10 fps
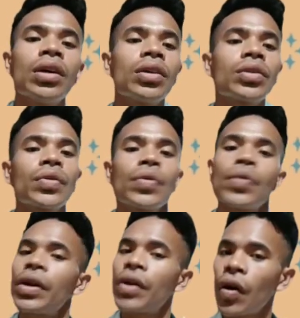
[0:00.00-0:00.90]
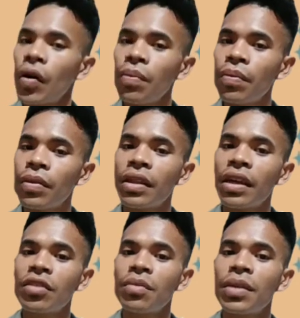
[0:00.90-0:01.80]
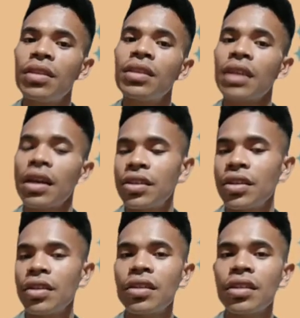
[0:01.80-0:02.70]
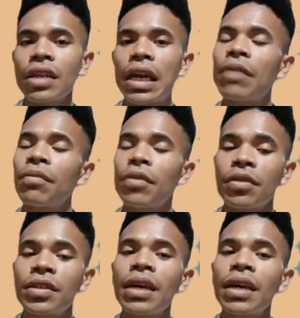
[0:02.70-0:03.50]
So I hope that ends my discussions. I hope you learned